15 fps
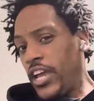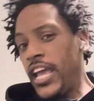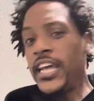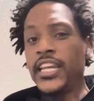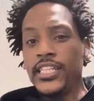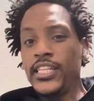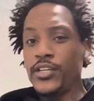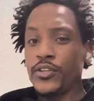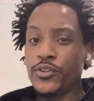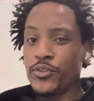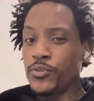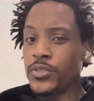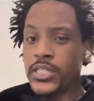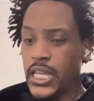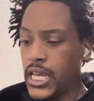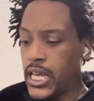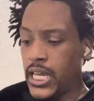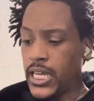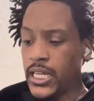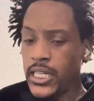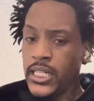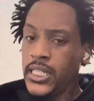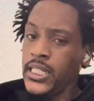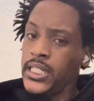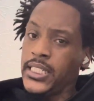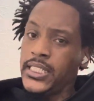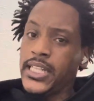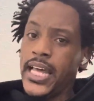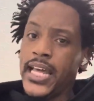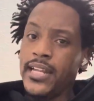analytical sign
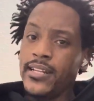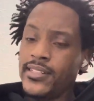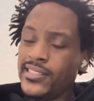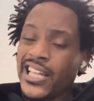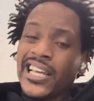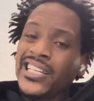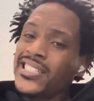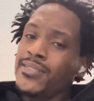that thinks